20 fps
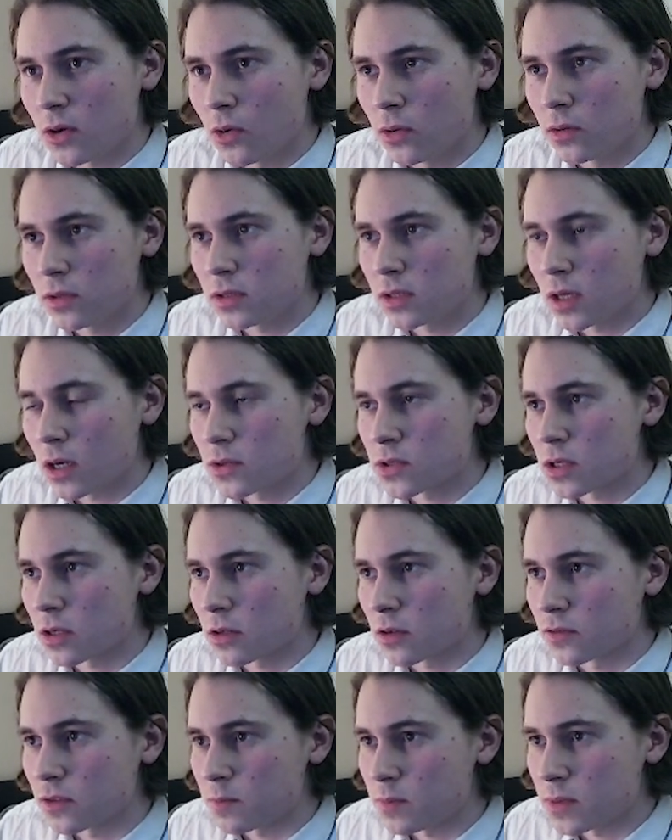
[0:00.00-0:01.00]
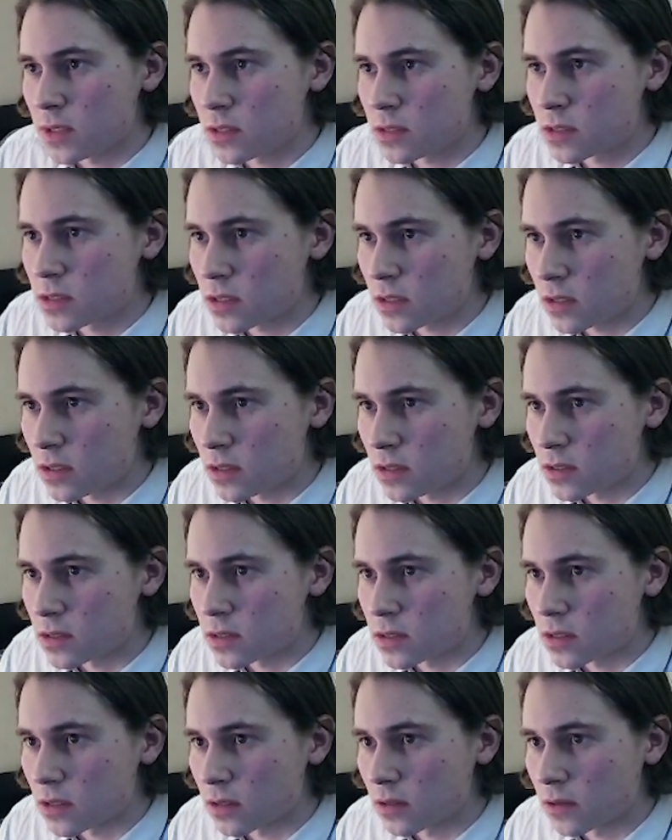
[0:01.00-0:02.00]
only downside of the piece
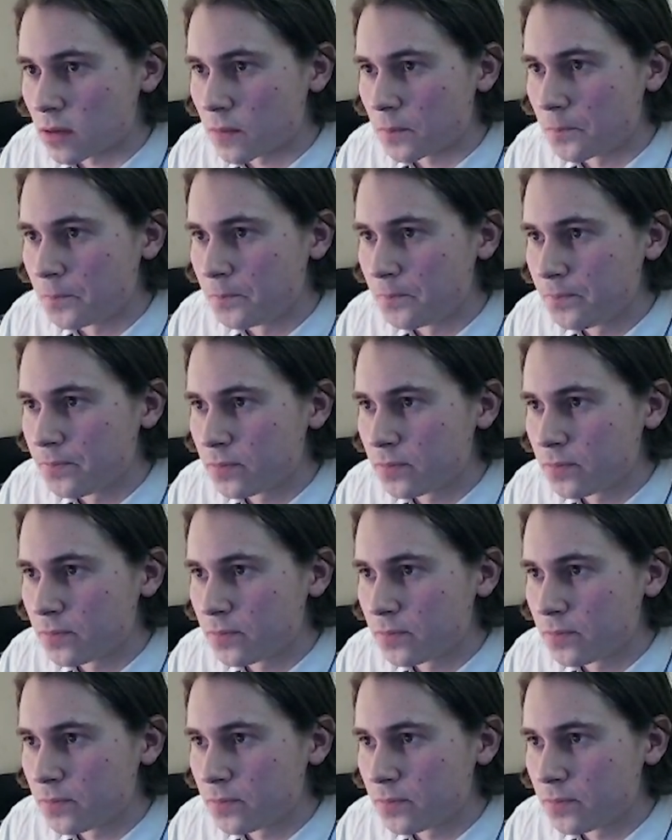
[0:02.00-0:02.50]
is the